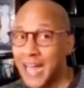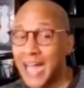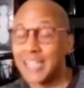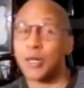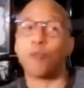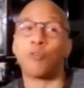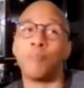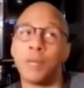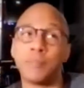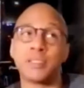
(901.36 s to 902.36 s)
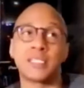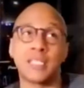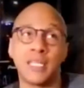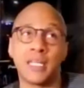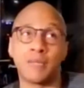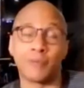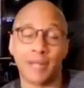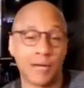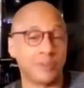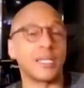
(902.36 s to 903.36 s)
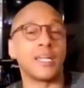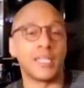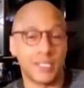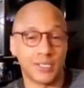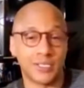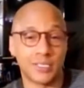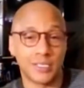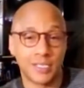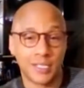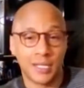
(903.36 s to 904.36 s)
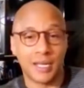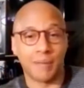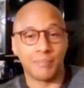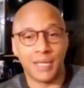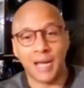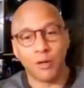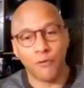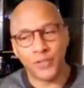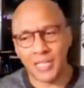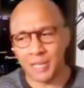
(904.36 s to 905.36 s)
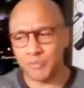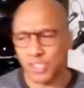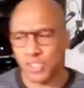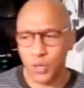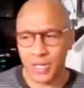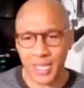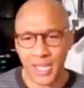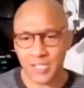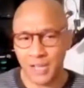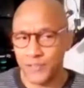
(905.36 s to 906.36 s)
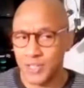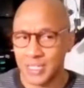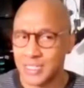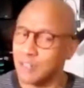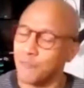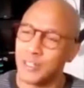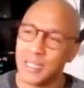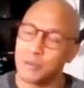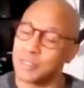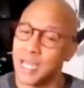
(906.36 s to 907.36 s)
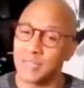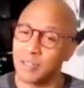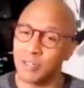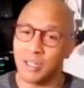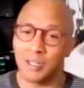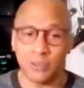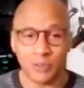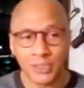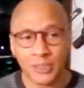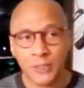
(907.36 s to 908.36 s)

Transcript: that I don't remember seeing when I was that age. And I don't feel like I'm showing age. Because I don't feel like it was that long ago.